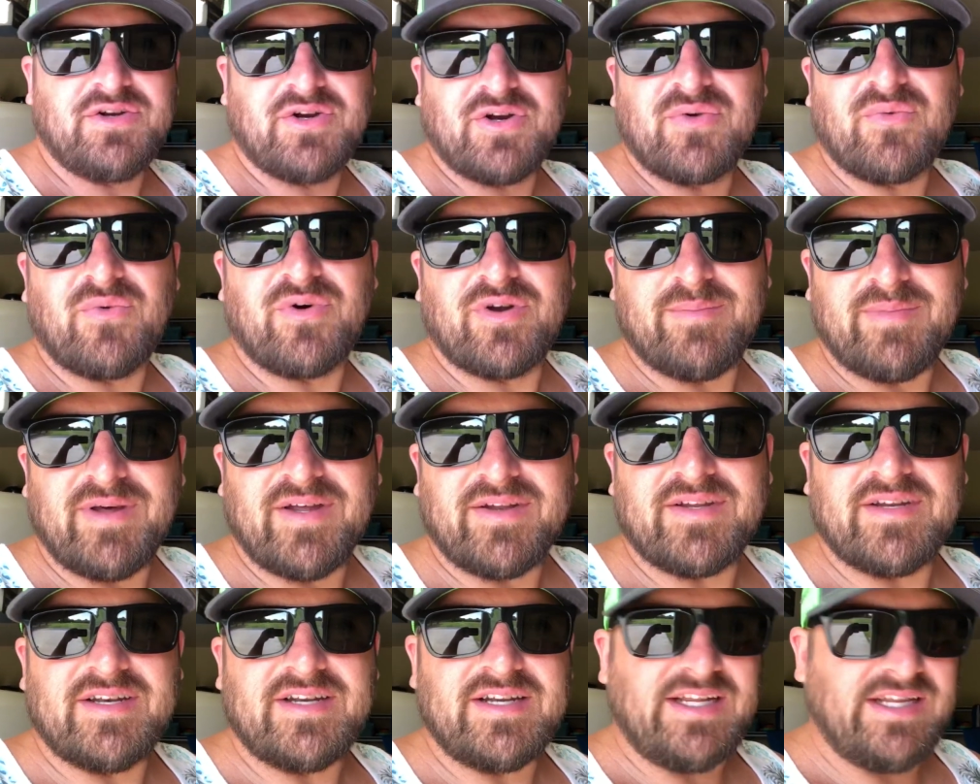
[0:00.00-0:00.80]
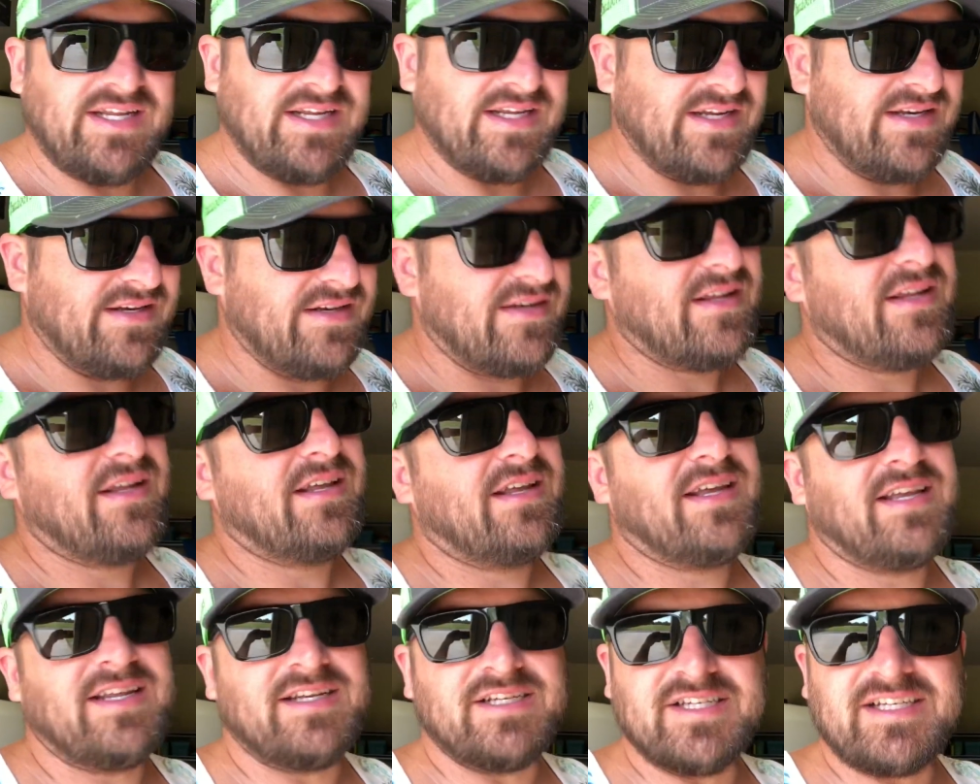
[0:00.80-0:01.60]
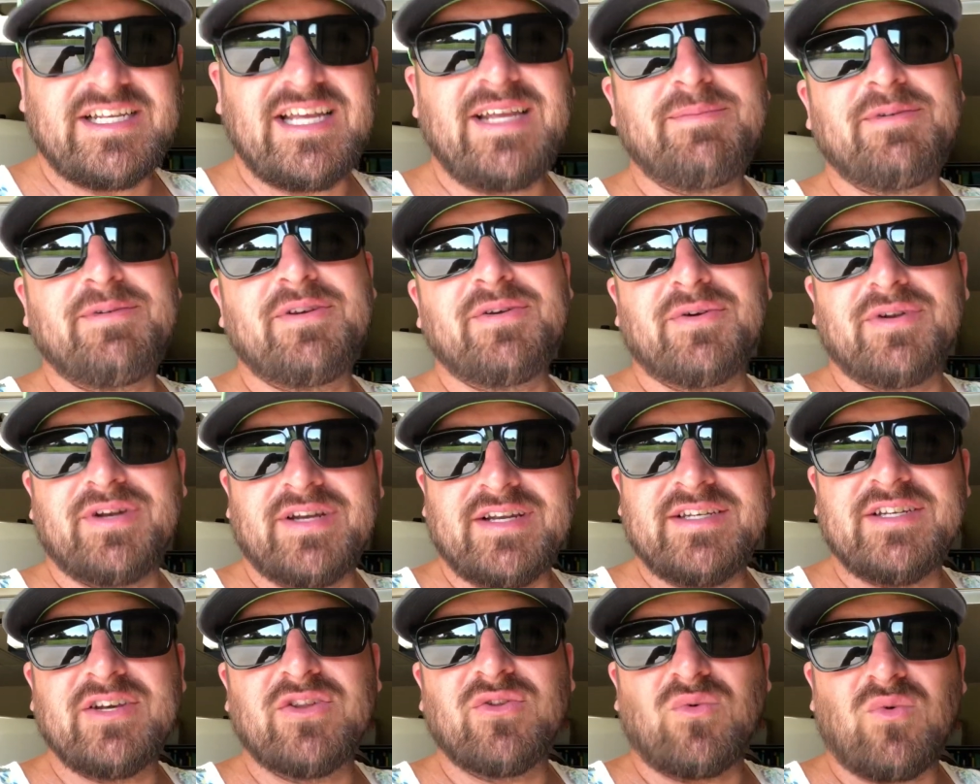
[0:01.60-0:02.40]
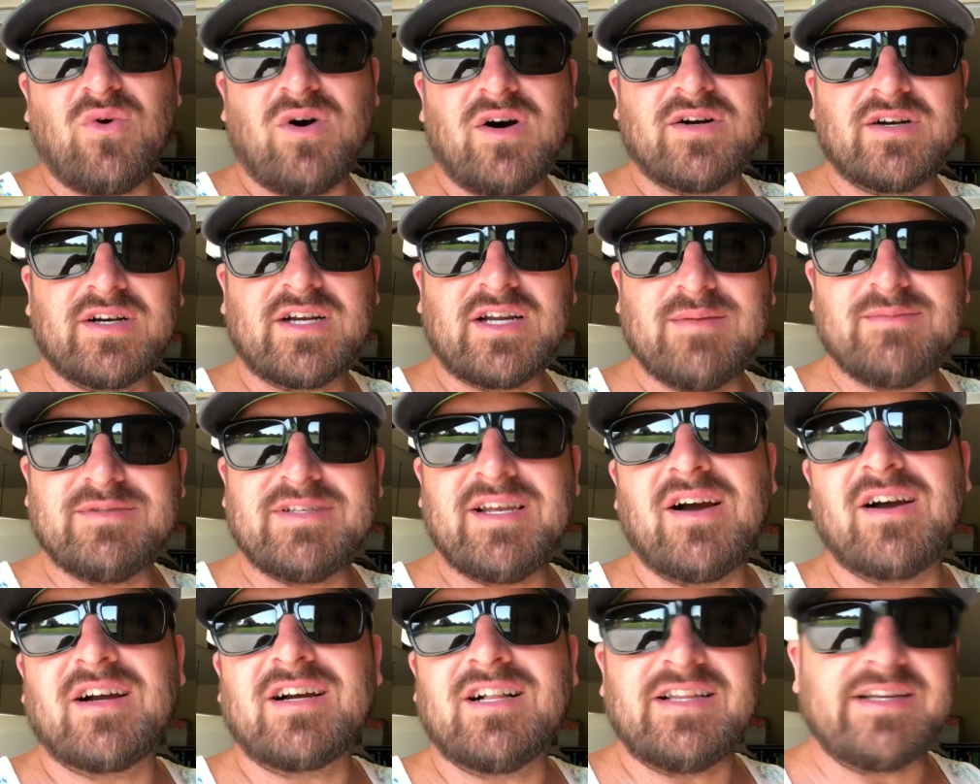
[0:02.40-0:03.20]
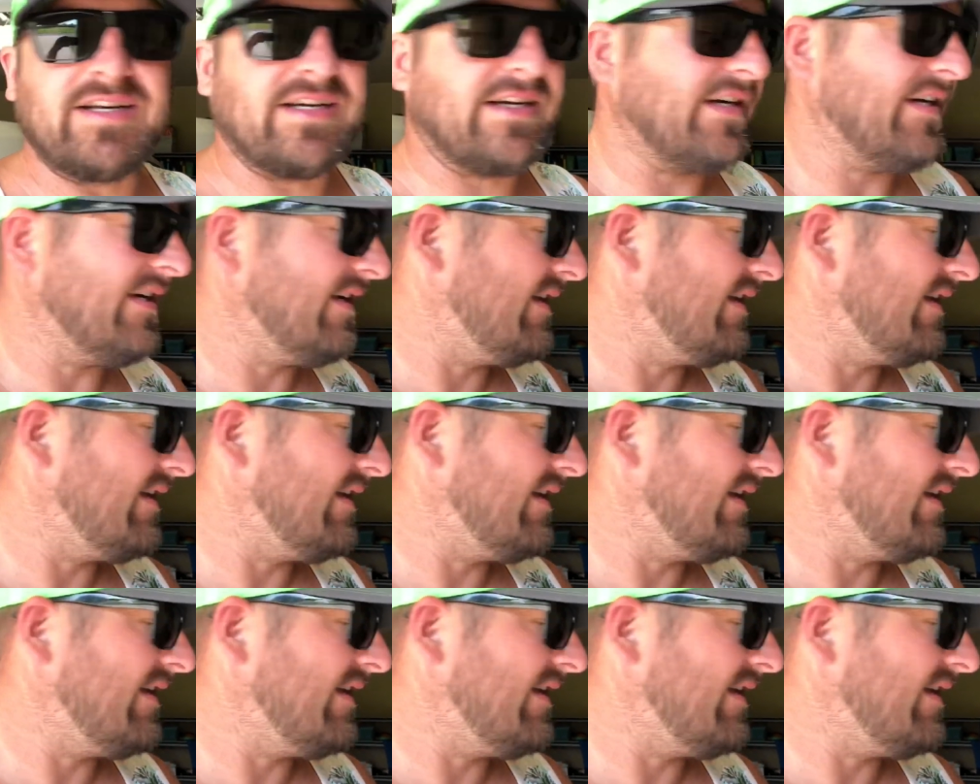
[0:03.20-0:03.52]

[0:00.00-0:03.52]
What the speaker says: you're going to want to melt it again. And just keep doing it until the water comes out clear.